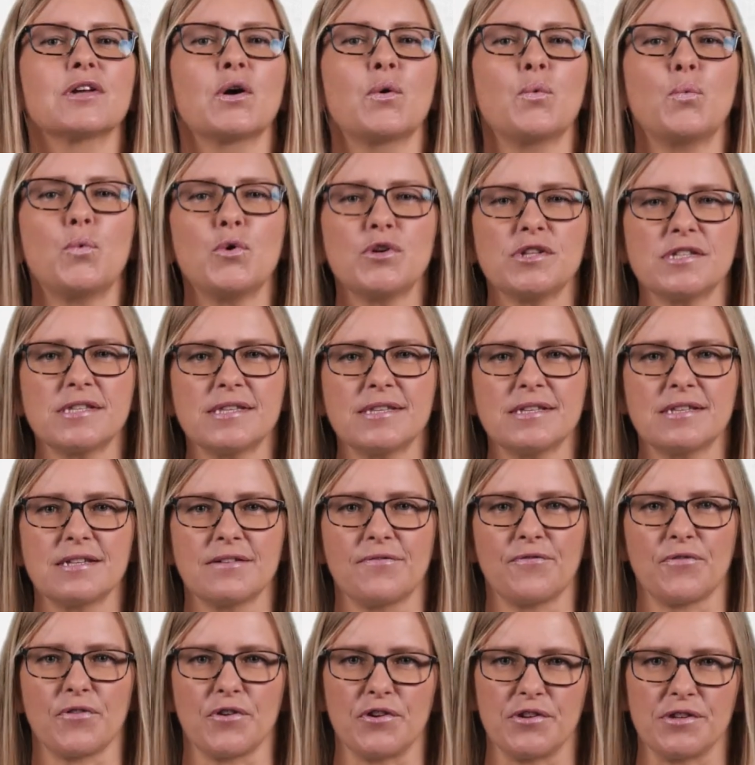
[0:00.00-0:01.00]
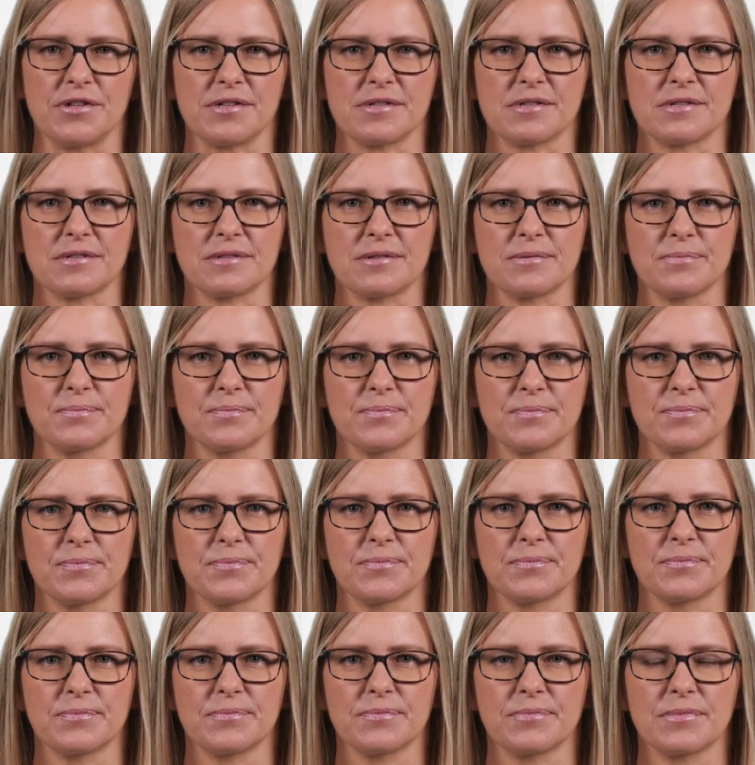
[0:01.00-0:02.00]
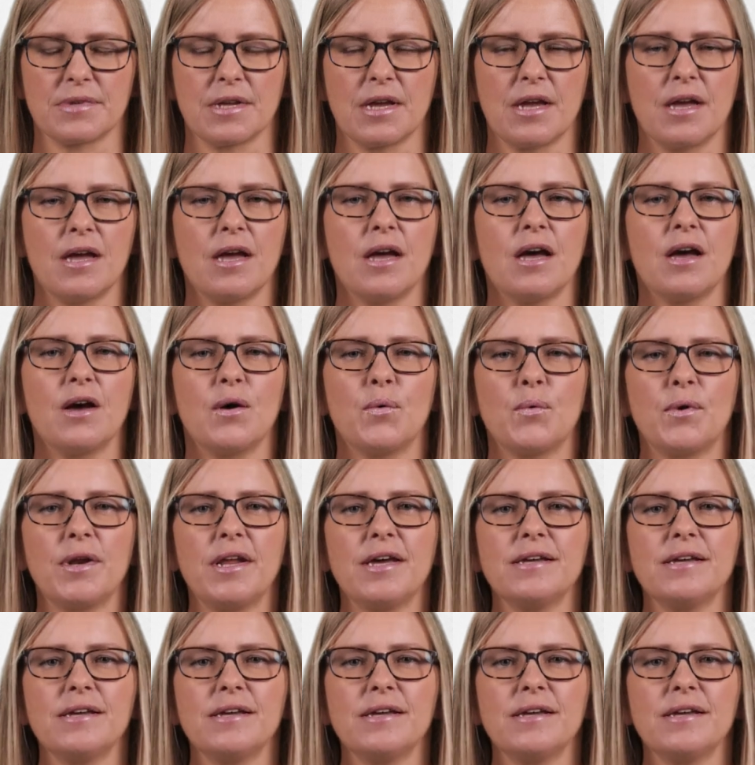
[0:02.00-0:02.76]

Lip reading: What's the difference? When